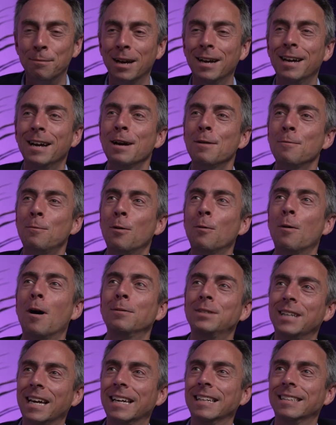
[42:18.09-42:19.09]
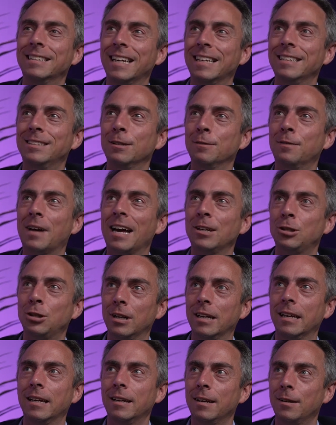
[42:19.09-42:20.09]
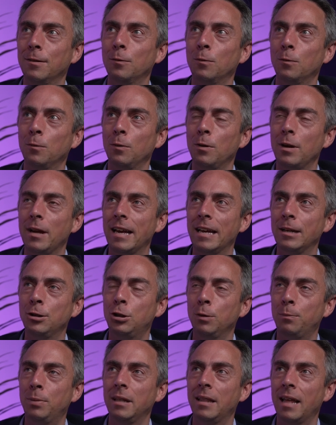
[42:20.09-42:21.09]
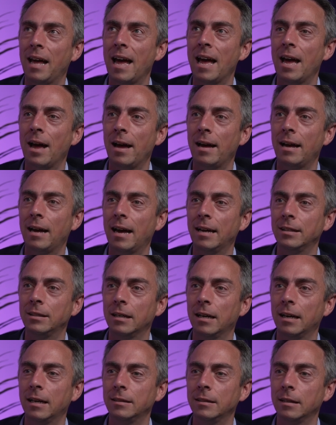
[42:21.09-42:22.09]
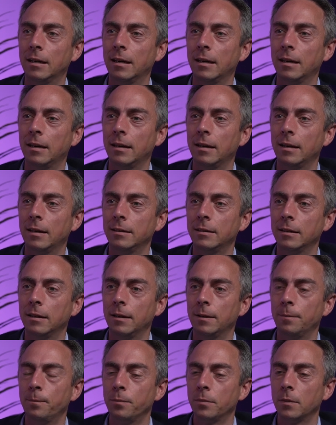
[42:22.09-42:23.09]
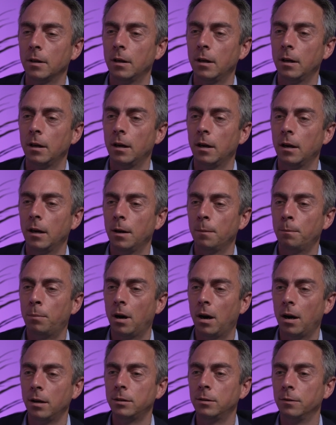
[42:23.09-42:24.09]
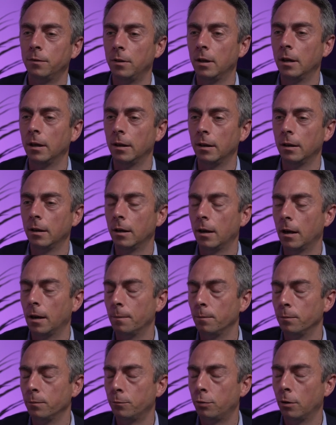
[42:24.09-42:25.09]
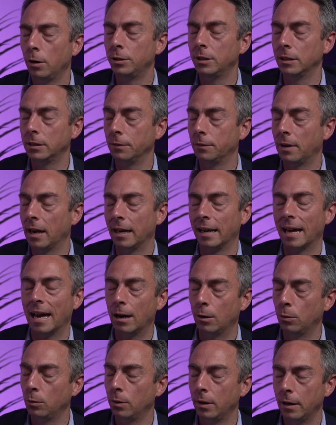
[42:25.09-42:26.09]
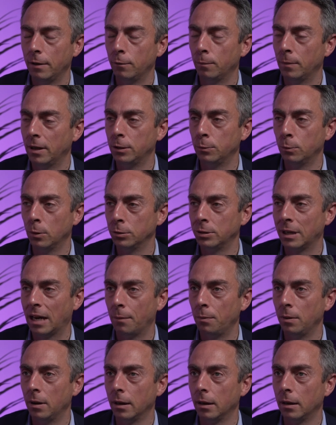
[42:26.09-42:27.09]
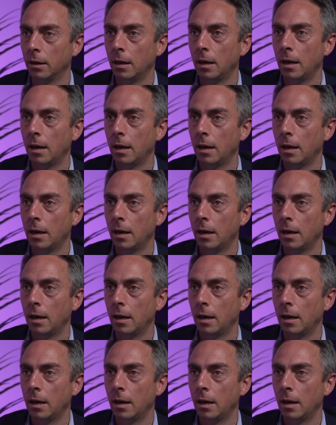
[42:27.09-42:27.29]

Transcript: But what I'm saying is a sense of actually it should be there as a part of the process of getting out information about what's happening.